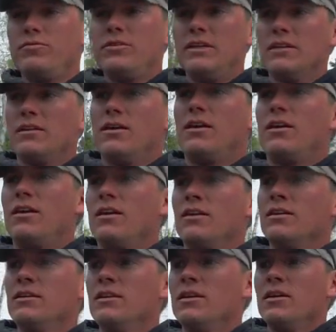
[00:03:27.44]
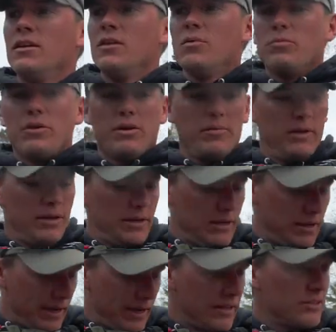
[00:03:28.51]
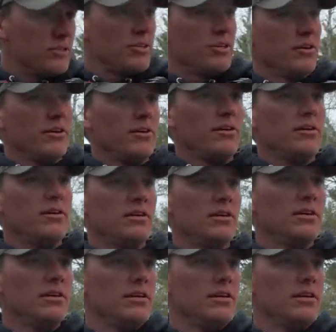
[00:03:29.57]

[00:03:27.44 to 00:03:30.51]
feet long, but I mean, I can turn